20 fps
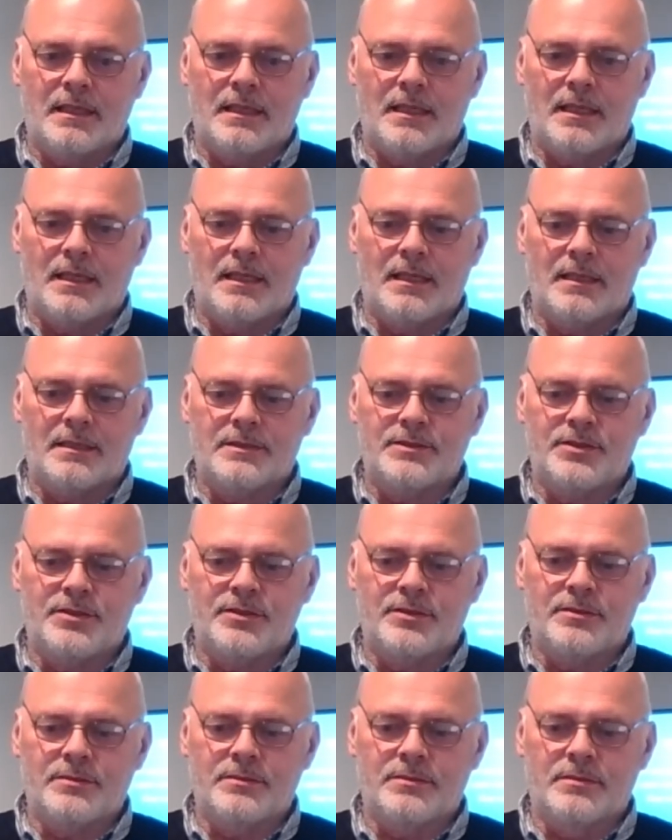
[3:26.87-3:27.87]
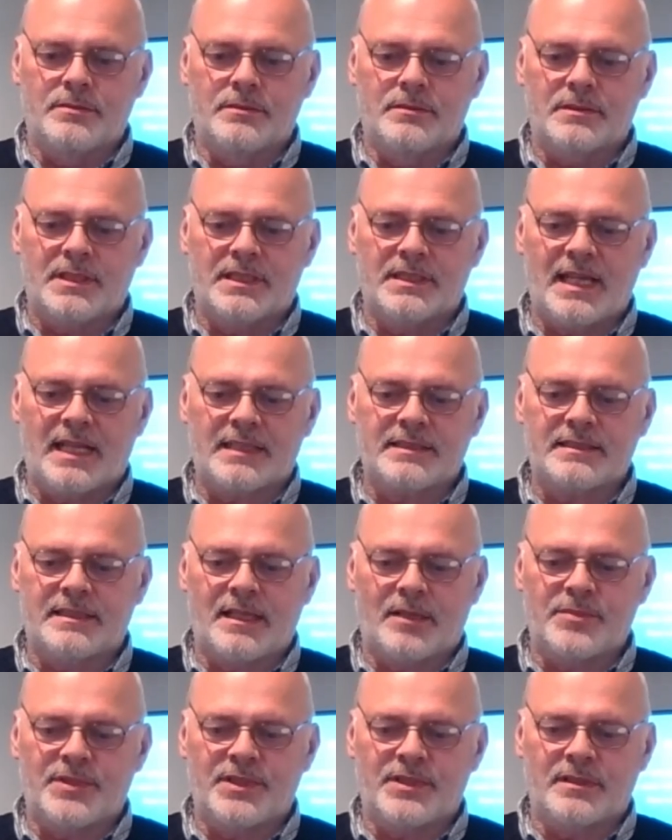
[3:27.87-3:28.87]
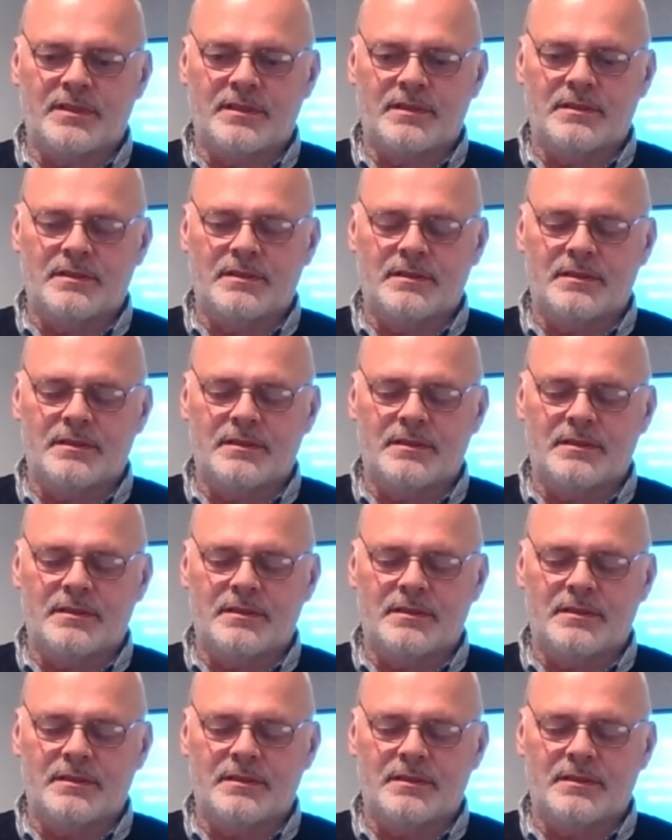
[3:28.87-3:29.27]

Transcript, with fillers: Uh, you connected up your